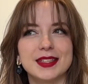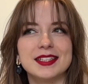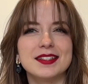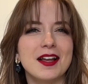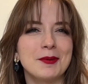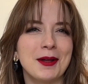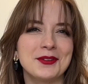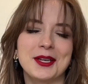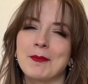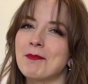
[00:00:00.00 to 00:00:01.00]
It's not
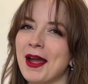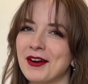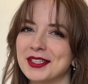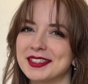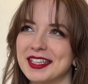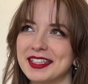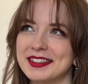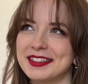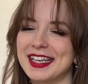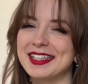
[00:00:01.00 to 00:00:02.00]
about
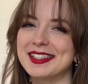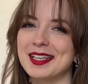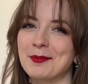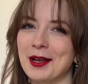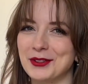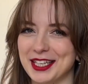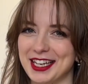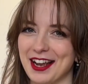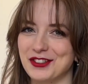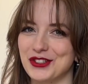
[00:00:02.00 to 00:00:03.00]
comparison, it's about
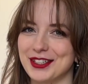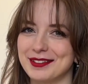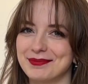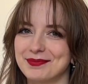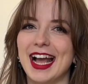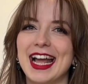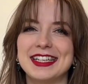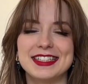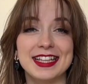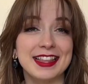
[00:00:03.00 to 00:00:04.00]
connection.
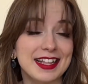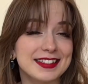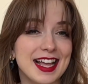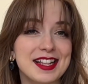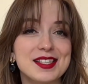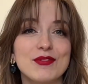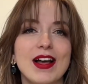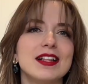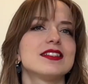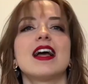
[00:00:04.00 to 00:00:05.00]
And in that sense,
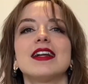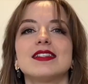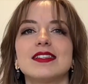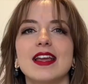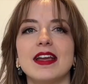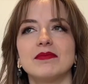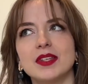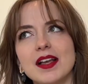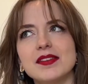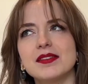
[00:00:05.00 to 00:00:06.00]
Valentine's Day
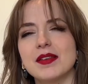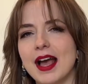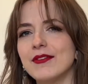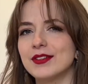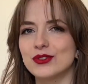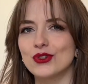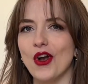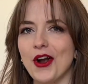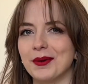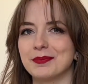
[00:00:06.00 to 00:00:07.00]
does have its
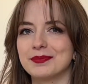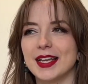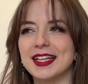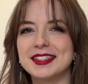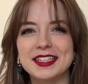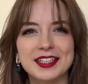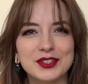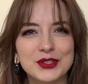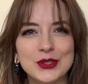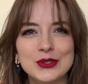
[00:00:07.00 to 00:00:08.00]
charm. It's an
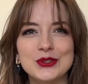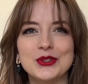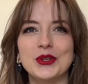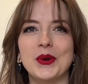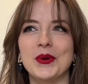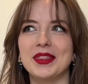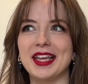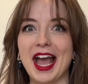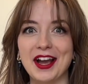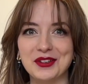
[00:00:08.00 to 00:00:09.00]
excuse to go
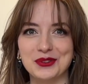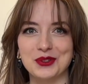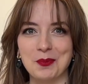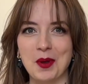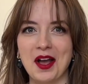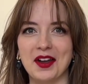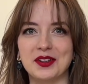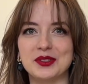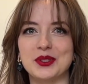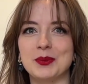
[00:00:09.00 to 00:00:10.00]
the extra
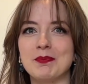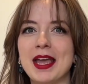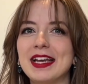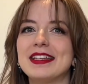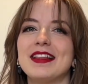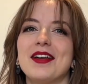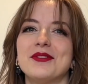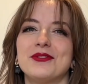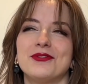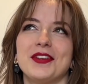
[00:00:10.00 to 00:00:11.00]
mile, to make
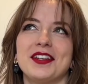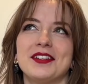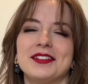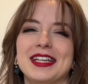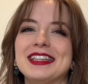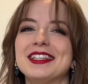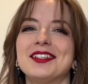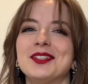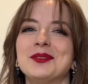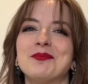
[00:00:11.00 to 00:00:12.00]
love feel a
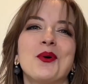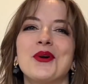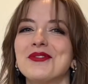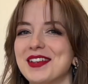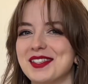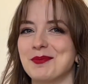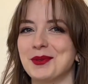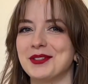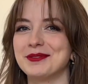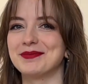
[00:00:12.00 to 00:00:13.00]
little more
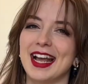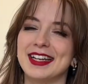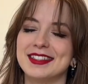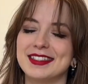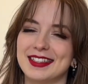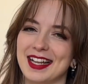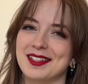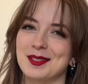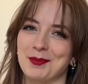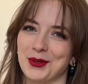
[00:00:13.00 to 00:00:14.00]
visible. And
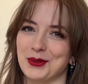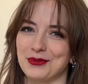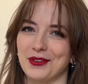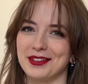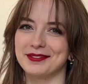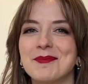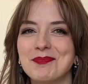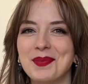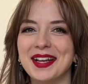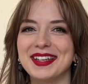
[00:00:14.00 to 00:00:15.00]
that's beautiful.
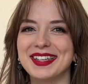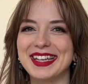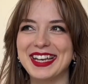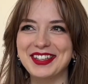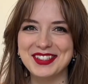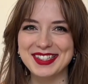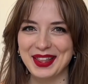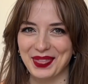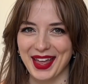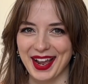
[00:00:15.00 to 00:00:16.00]
But here's
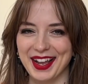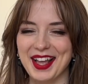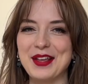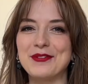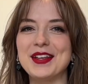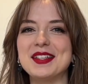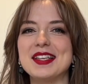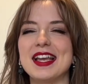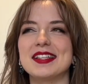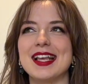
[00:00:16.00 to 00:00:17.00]
the thing, if it
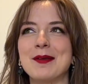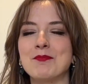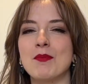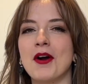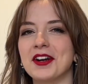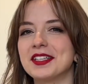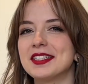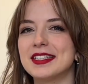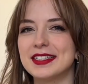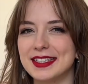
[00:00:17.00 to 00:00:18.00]
takes a
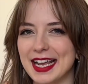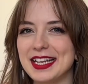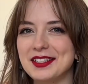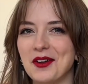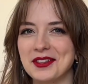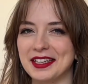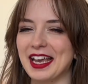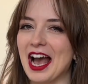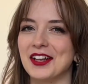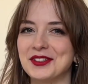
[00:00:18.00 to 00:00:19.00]
marked date on the
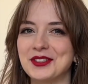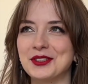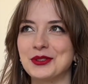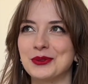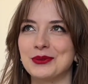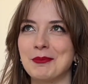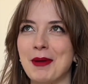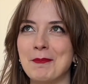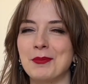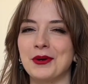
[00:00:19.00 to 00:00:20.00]
calendar to
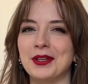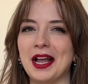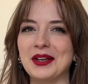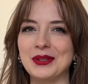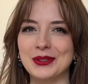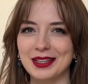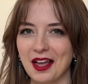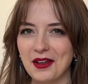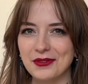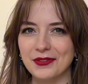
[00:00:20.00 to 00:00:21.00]
remember that you
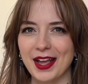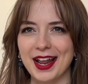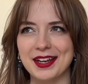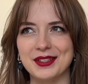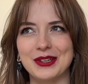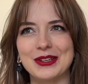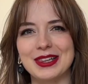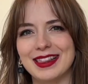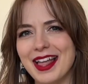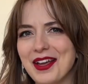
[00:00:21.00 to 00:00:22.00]
love and
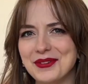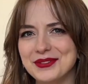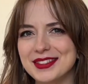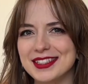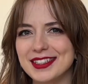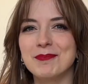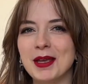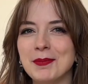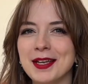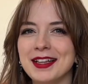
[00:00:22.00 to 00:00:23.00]
you're loved,
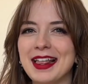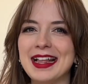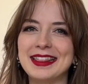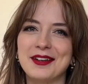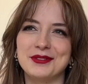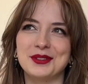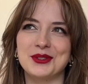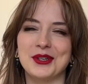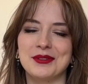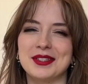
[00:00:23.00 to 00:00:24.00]
maybe that love
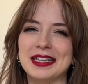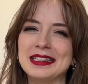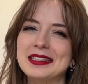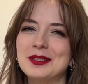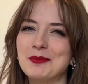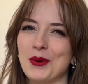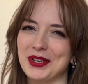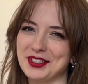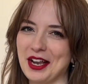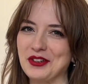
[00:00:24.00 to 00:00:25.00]
deserves a little
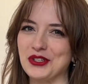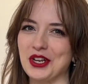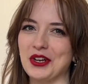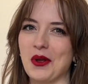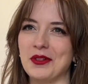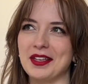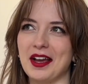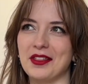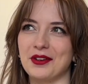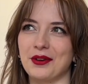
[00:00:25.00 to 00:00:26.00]
more attention on
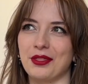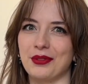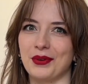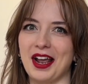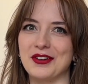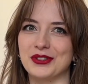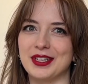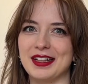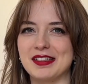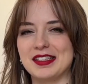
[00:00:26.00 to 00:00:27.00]
the other
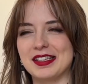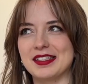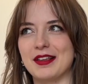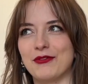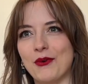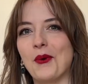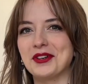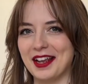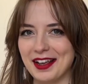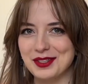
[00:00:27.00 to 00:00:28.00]
364
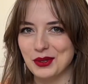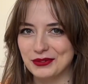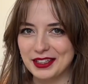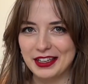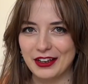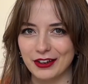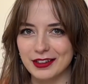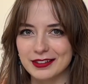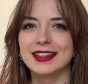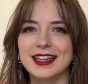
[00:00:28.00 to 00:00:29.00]
days of the
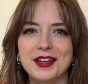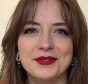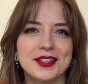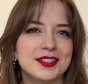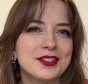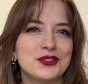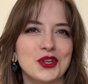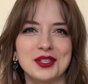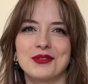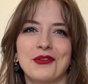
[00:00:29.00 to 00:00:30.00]
year. Love isn't
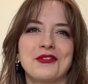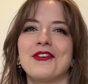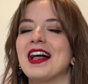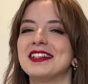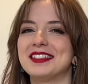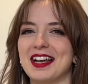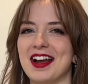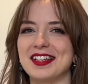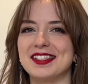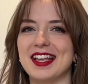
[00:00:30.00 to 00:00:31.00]
just for
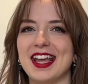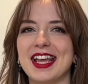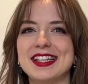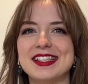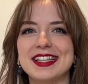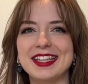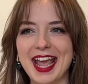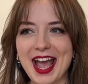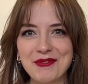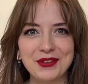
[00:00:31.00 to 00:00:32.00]
Valentine's Day, it's in
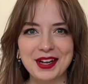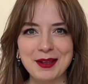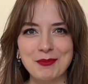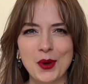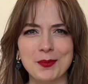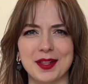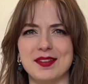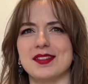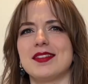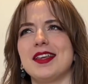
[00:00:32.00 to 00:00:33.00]
the everyday
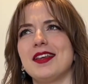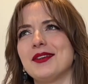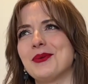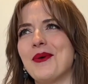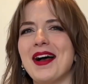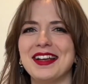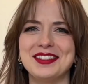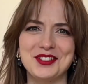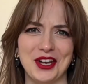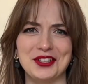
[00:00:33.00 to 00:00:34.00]
moments, the
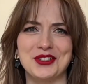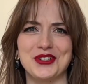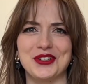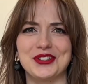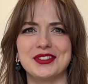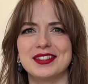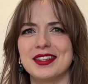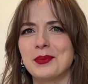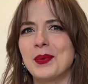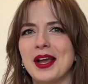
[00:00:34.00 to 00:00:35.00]
quiet gestures,
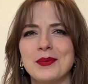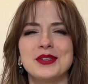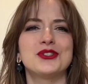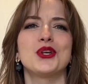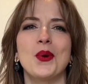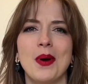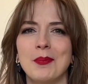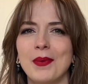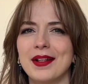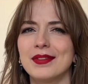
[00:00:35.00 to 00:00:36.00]
the way we show
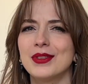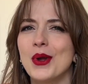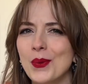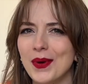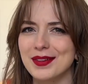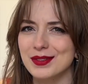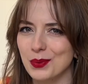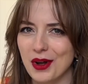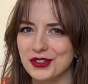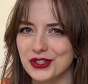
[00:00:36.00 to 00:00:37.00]
up when no one's
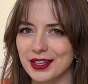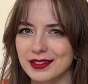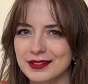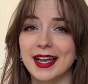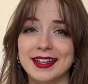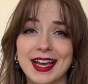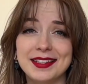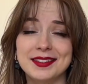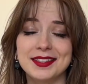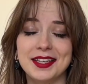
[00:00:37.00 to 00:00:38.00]
watching. And yet,